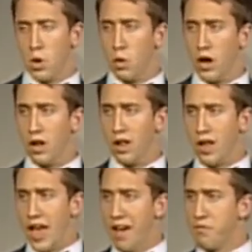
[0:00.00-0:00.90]

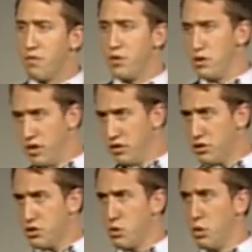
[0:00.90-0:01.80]
Well, after a few years
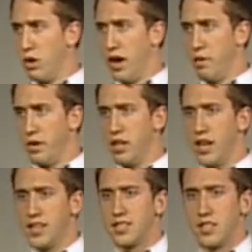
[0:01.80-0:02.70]
of school, I
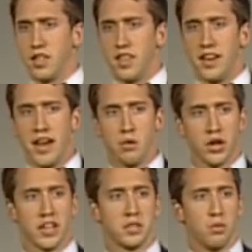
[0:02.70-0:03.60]
realized that
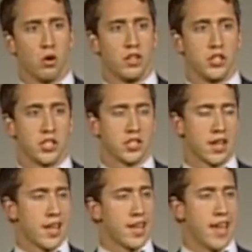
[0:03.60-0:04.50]
networking is more than just
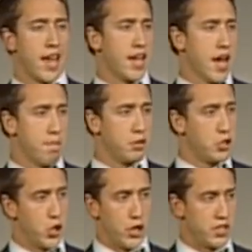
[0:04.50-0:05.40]
gaining
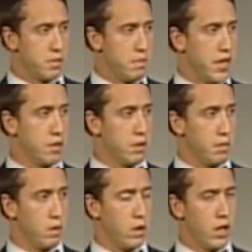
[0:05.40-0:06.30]
opportunities and meeting
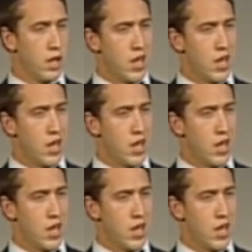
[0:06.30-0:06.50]
people.